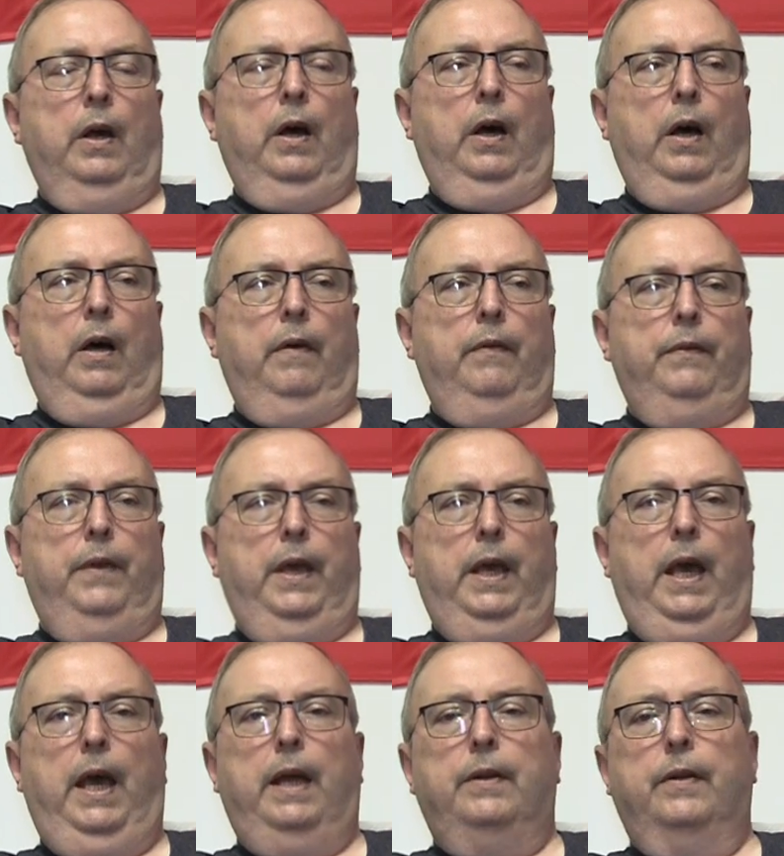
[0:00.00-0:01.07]
Uh, they
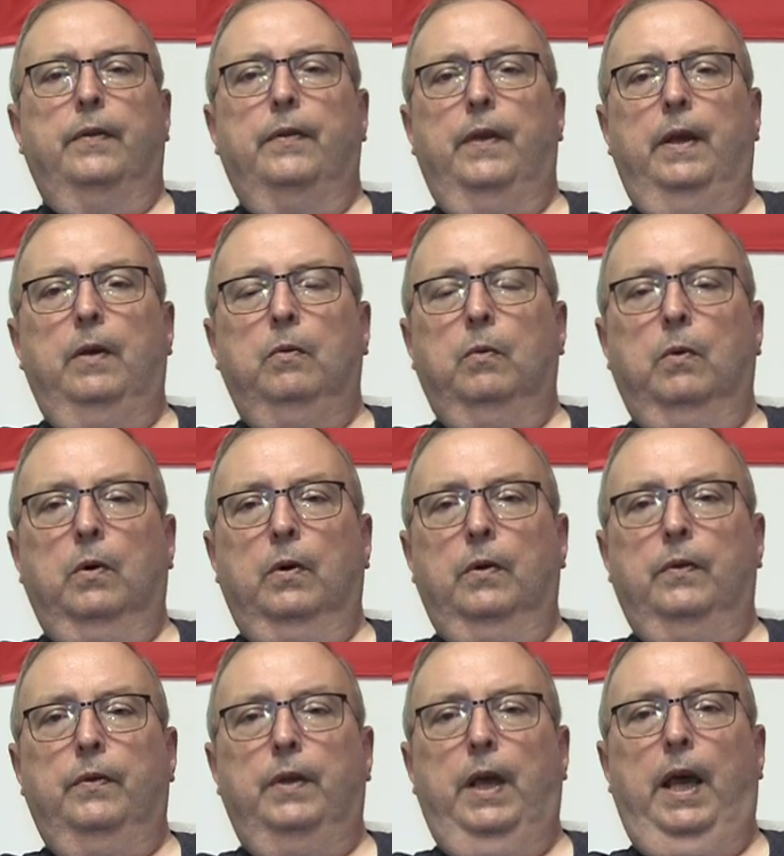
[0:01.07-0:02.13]
had the thing where
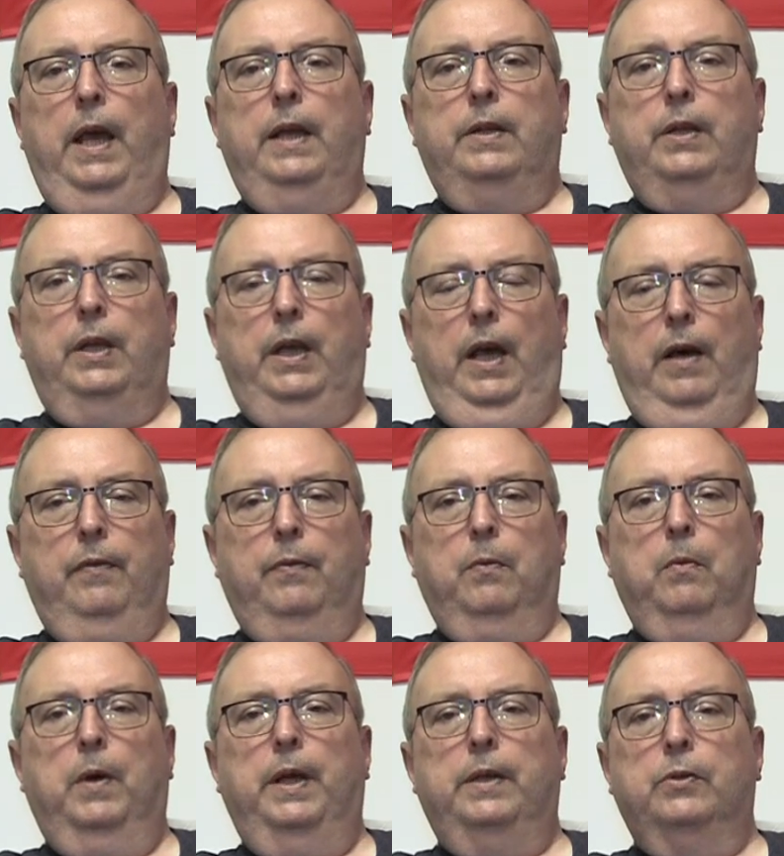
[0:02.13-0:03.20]
the ATF
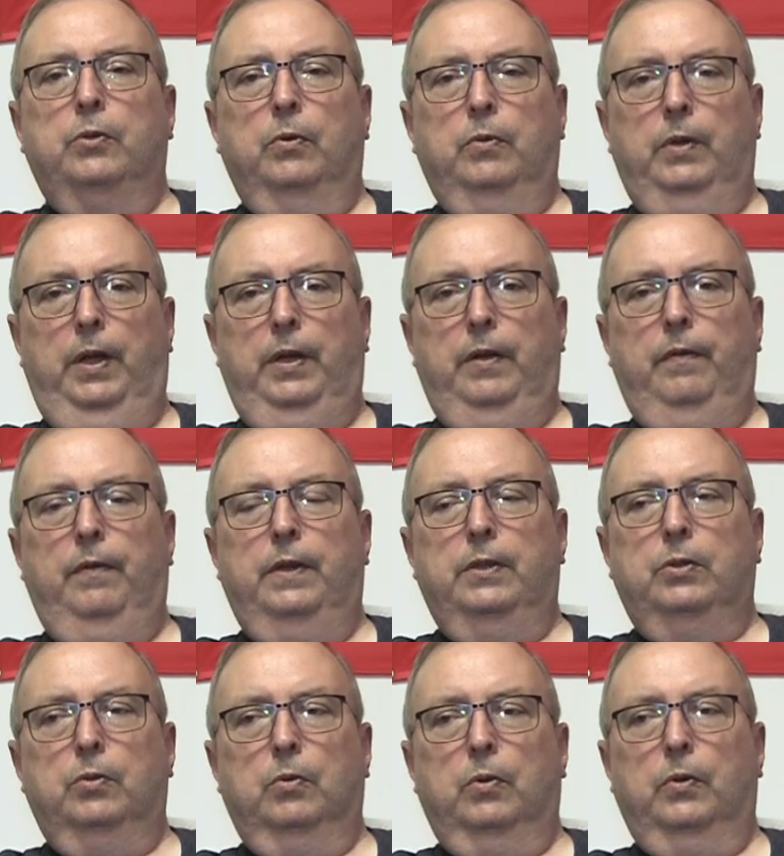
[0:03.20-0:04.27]
went to an
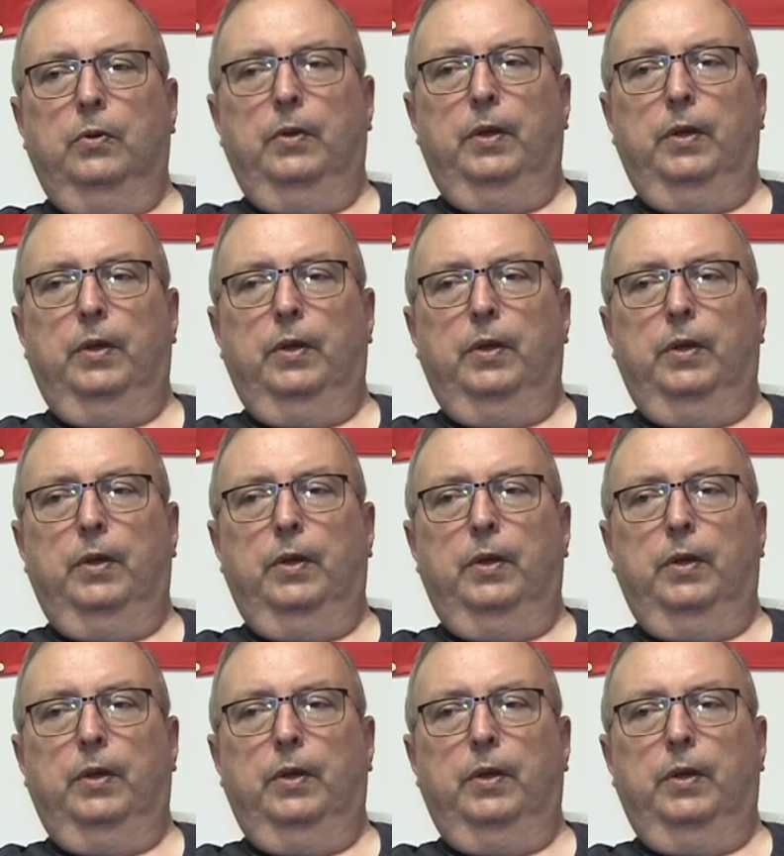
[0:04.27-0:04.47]
individual